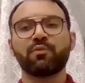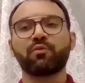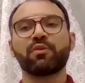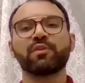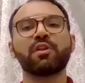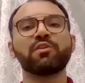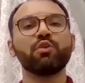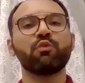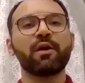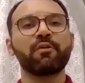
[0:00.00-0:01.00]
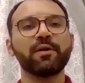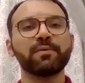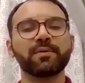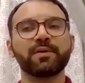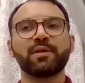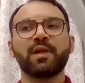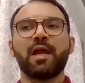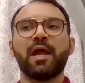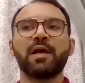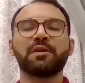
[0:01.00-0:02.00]
We're in a new era,
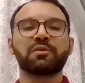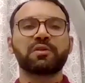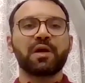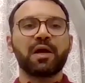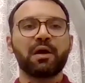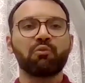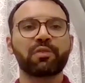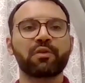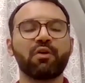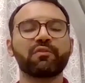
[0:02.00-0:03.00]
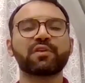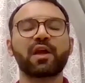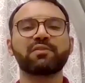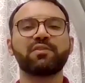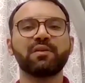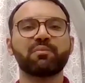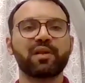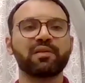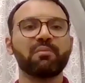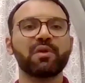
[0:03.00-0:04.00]
and with COVID-19
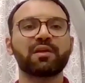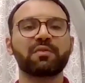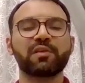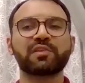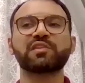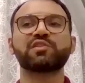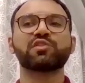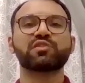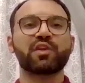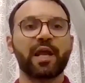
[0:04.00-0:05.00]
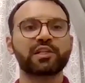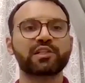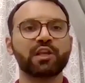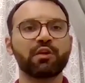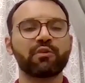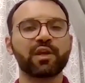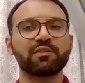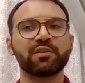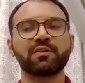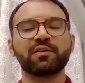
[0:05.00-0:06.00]
pandemic, this has just
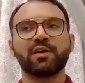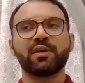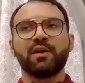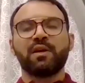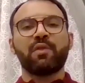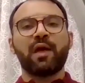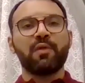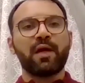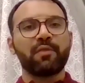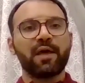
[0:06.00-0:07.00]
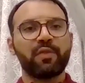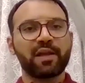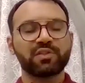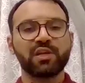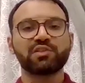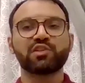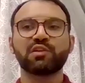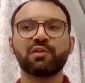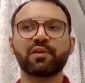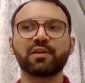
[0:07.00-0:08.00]
accelerated that change
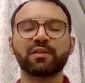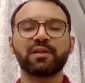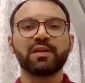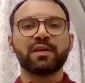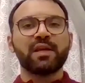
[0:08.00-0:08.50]
significantly.